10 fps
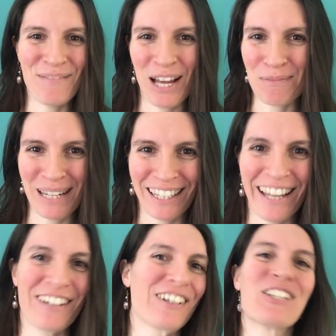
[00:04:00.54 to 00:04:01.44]
Emailed me
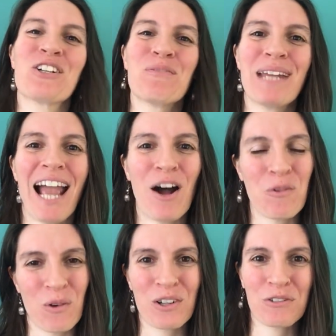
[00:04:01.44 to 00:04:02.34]
later and told me how
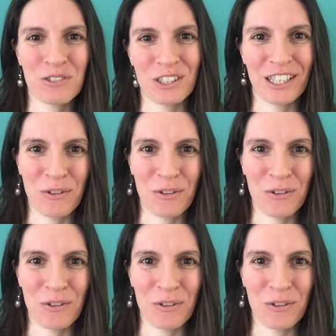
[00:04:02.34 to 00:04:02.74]
wonderful